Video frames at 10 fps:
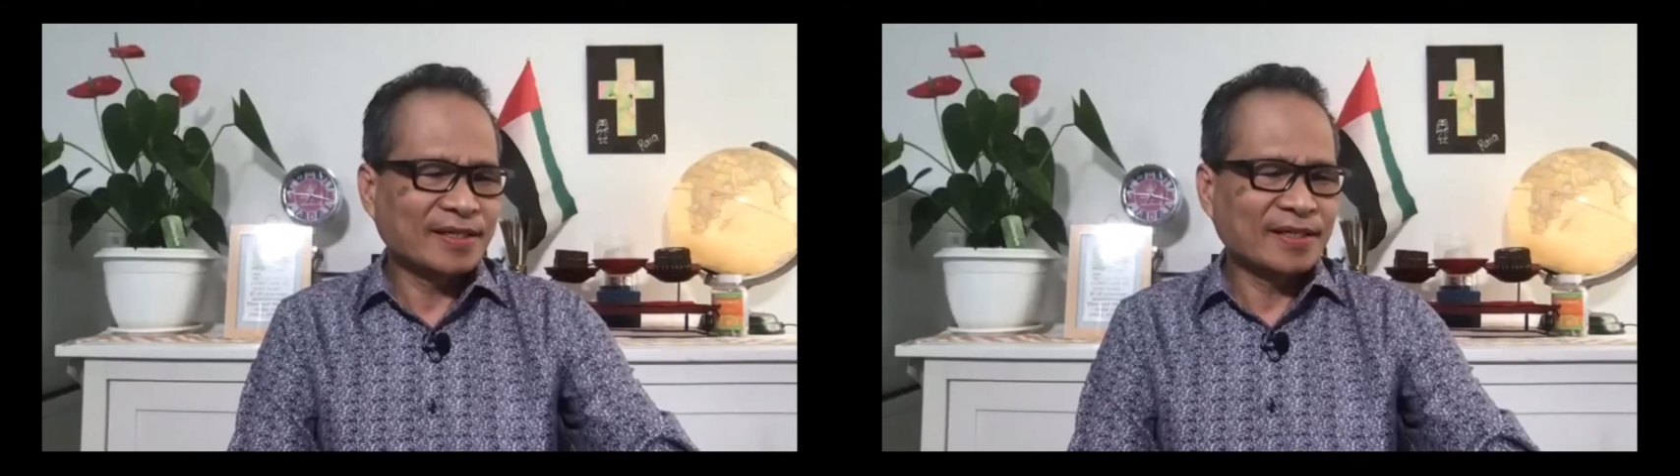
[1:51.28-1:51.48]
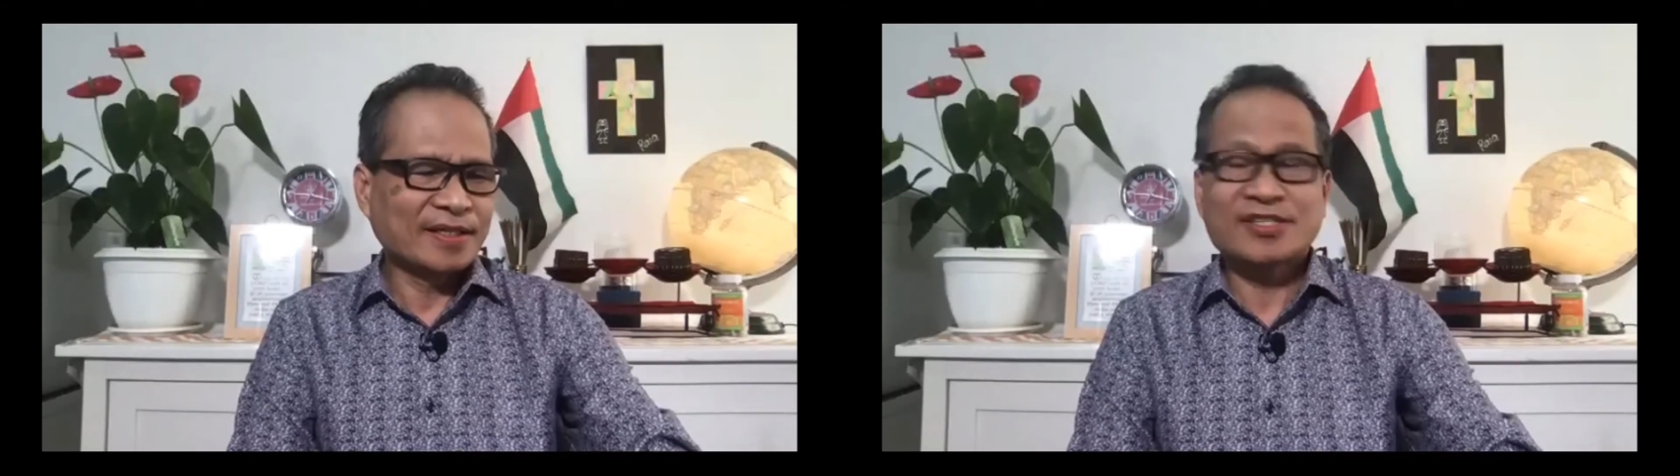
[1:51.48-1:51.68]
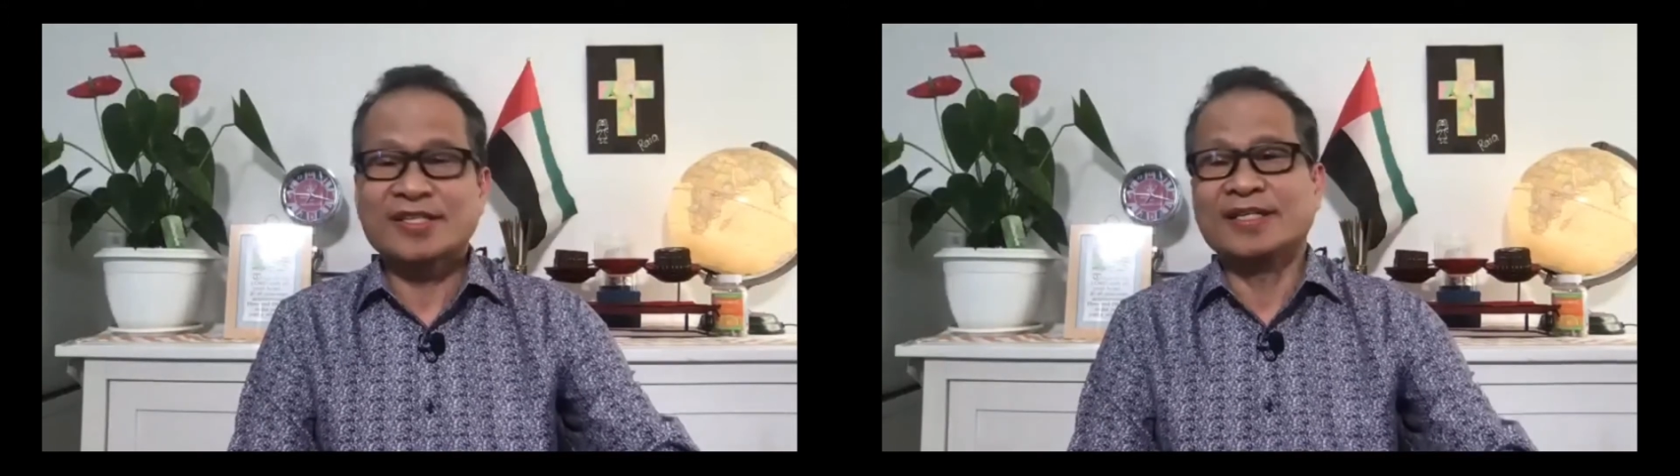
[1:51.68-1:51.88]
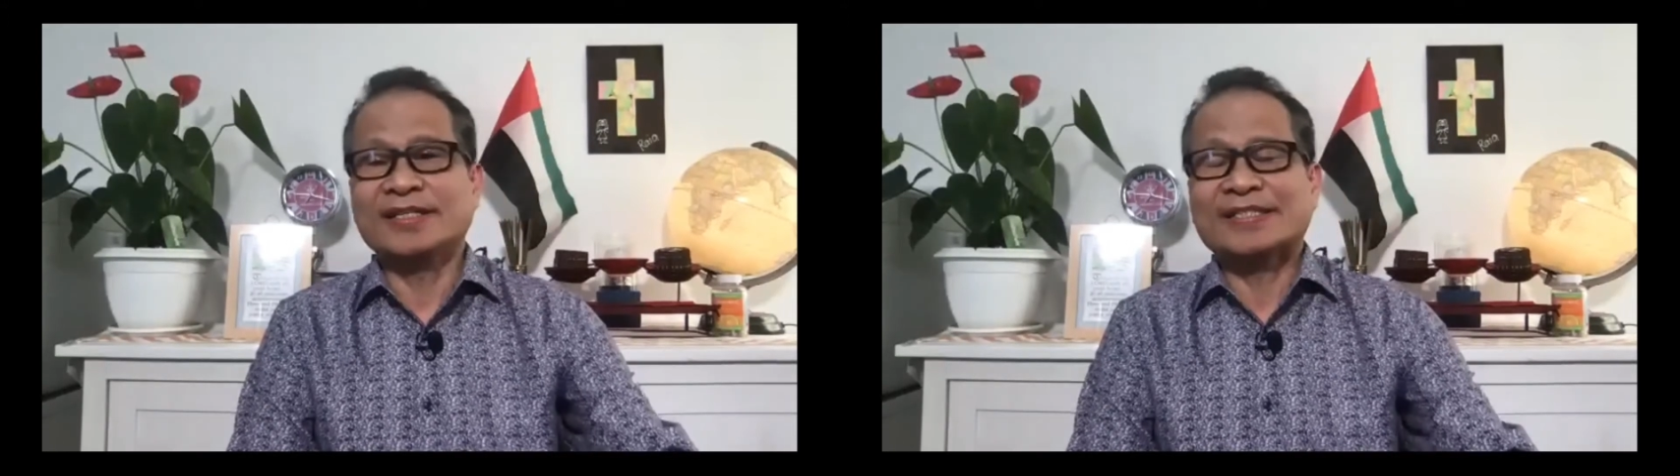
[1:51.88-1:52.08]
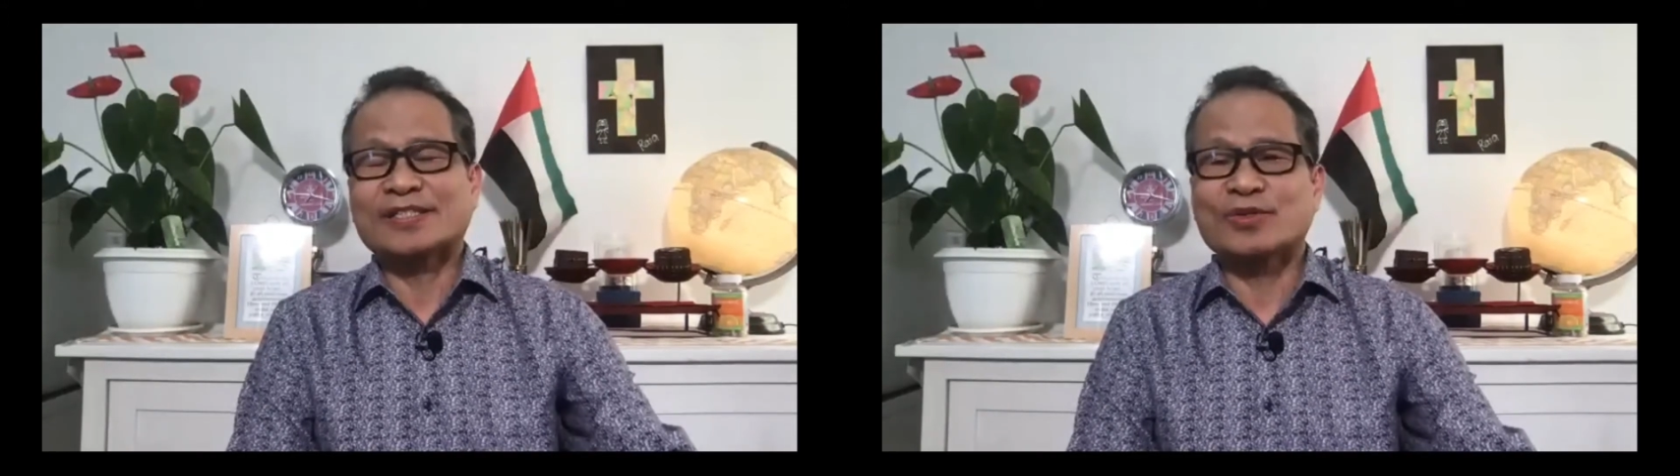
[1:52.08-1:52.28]
is
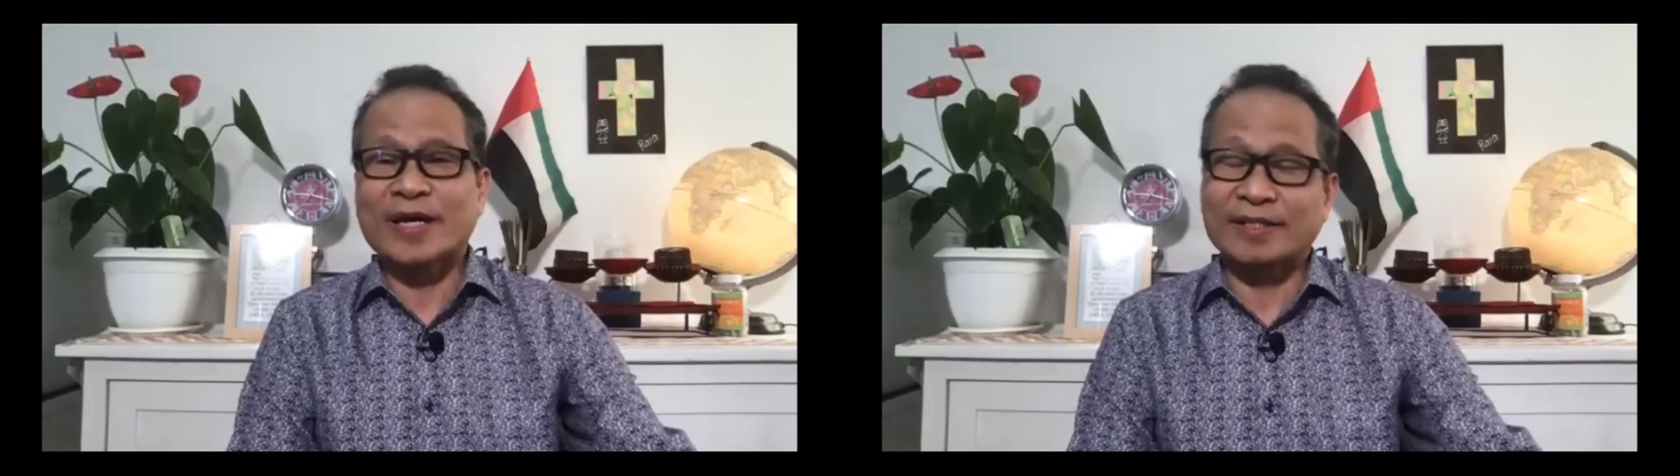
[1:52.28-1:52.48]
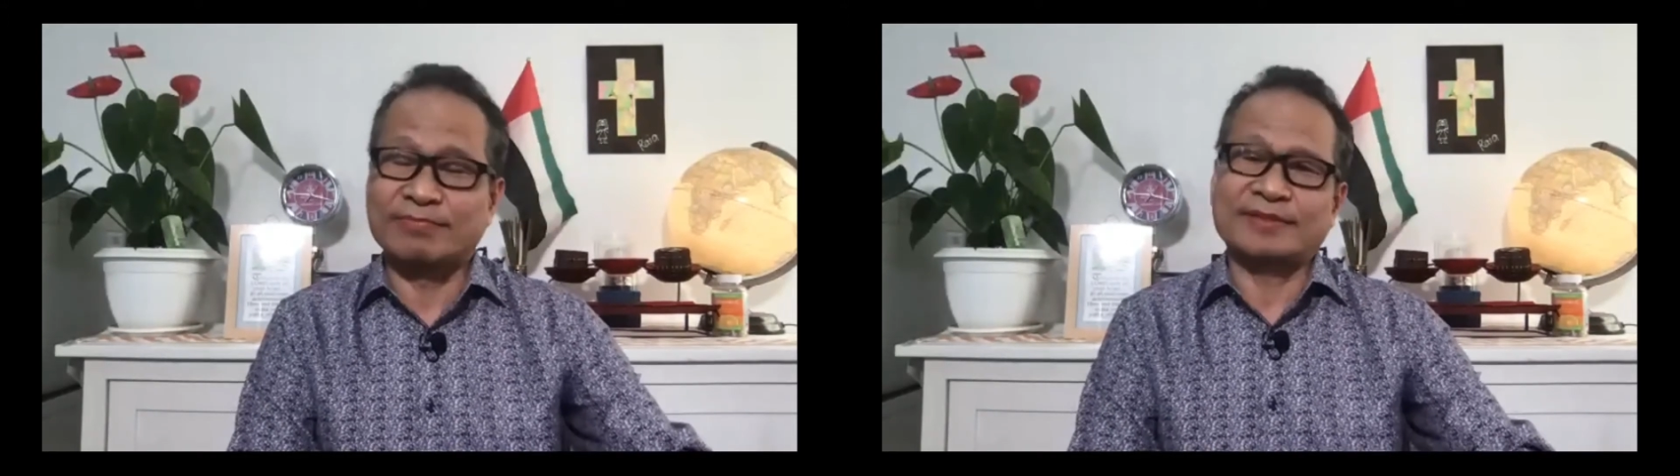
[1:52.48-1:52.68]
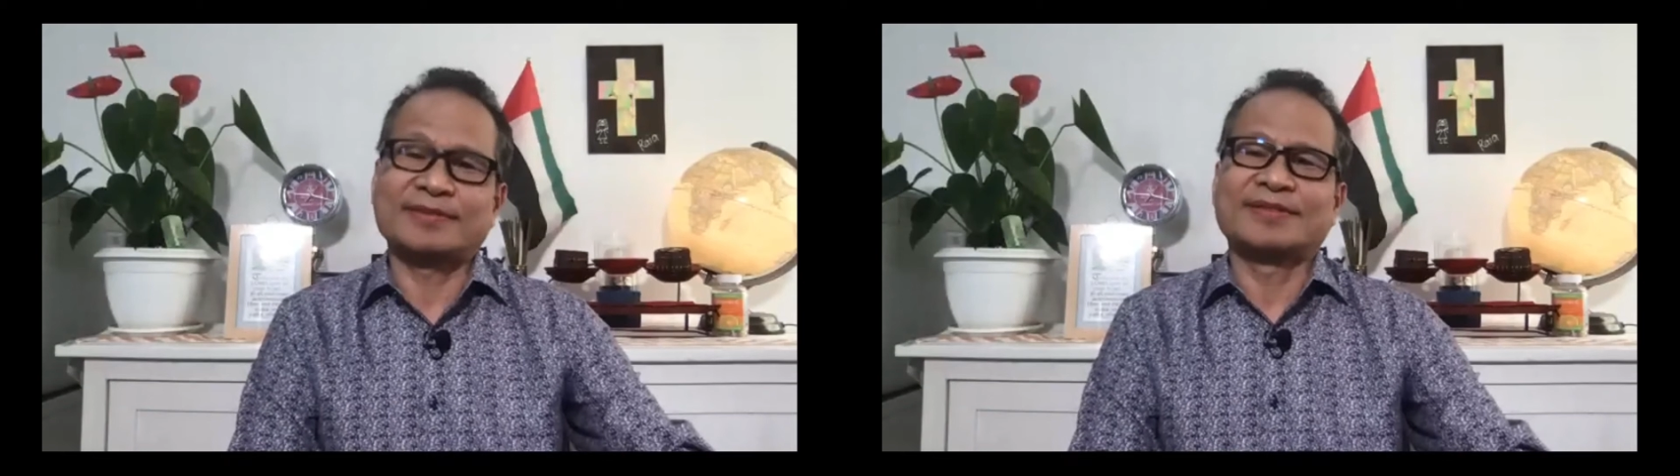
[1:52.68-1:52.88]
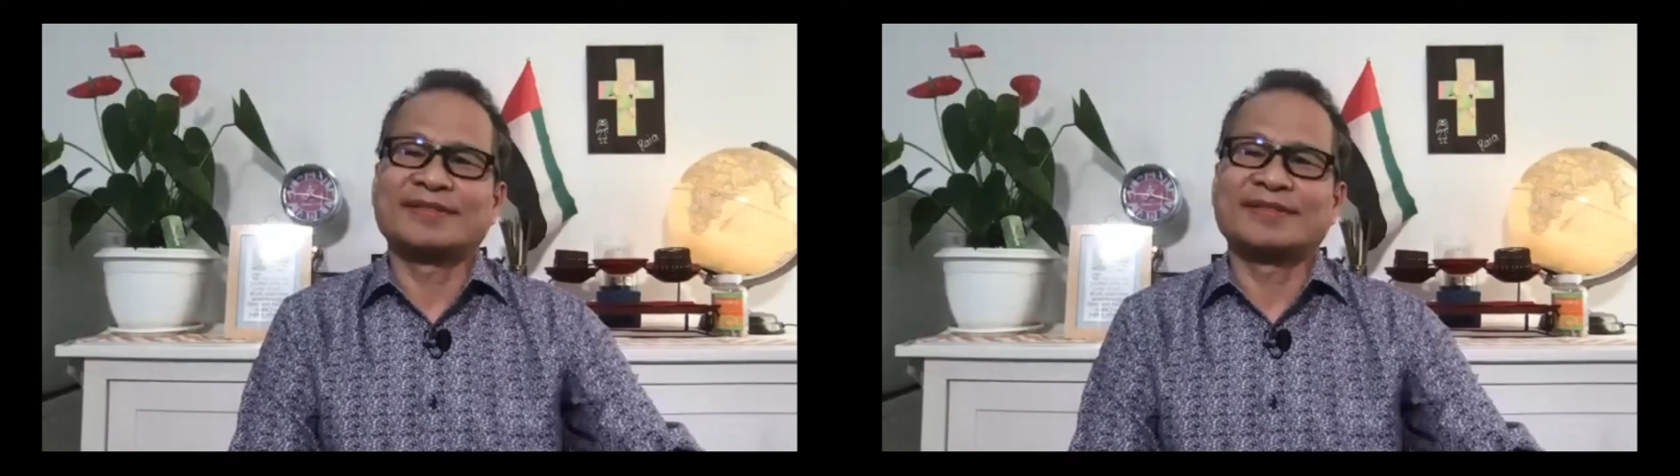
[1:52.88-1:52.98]
incredible.